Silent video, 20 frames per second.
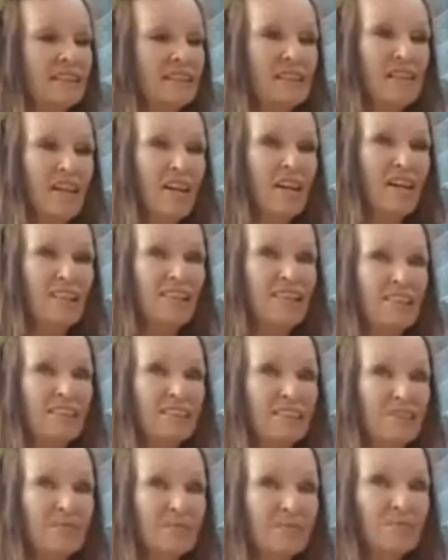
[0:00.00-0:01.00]
it not,
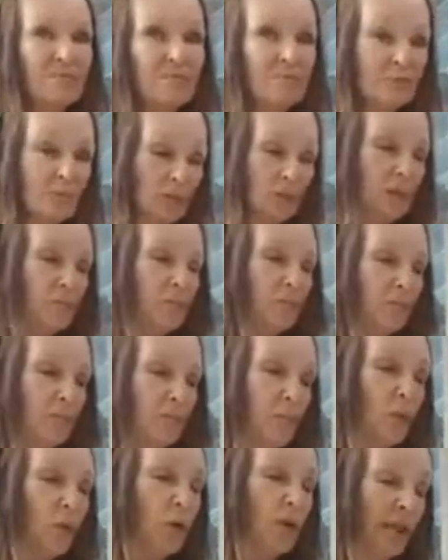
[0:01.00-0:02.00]
some,
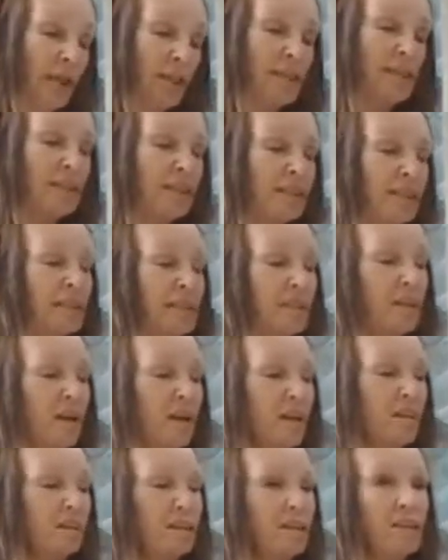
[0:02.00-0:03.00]
more or less, is it
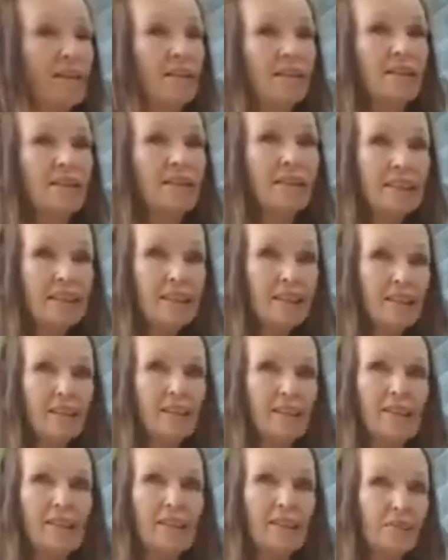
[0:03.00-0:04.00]
not legal
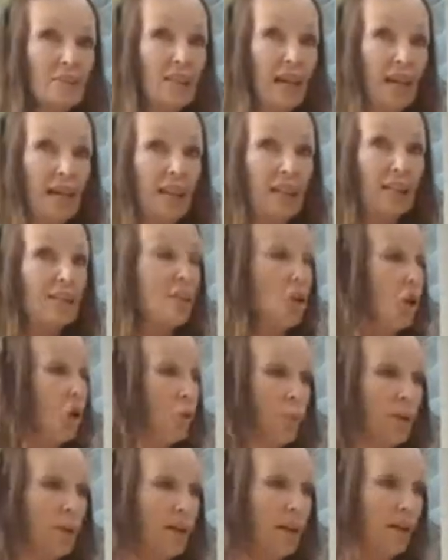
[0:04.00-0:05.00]
in Nevada to
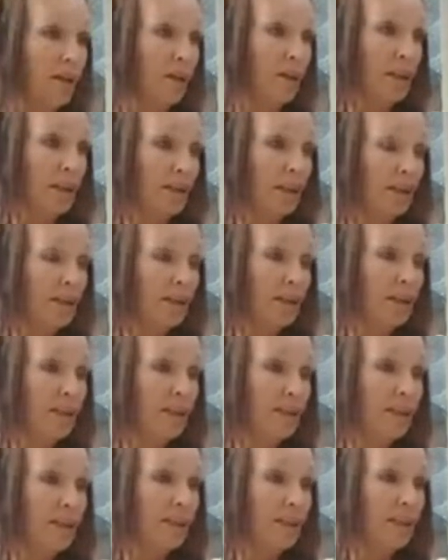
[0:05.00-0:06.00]
open carry?
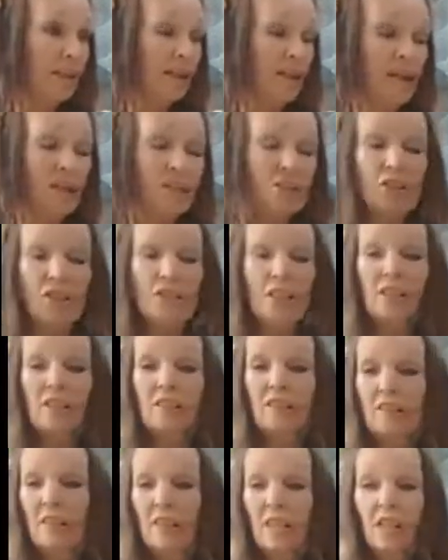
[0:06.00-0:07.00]
And she
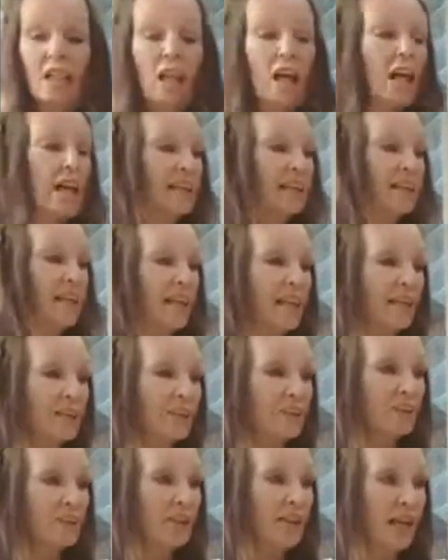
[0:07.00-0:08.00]
declined to
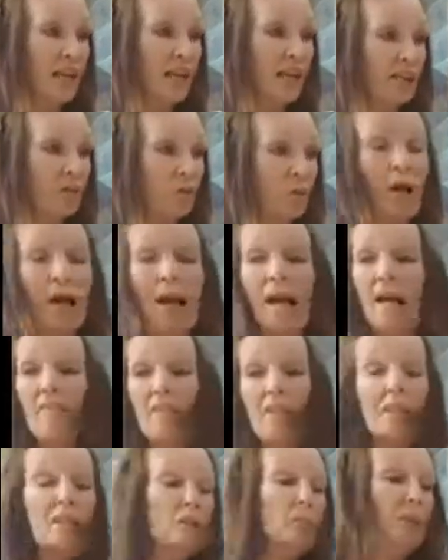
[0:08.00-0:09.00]
answer that or have
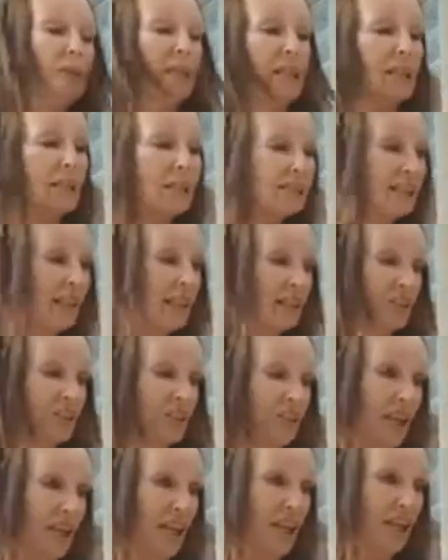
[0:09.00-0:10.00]
anybody else answer
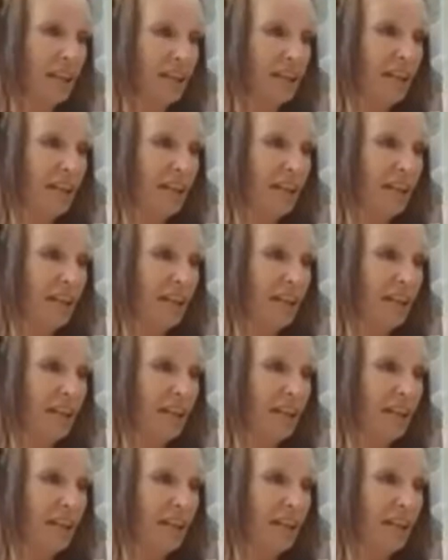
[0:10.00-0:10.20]
that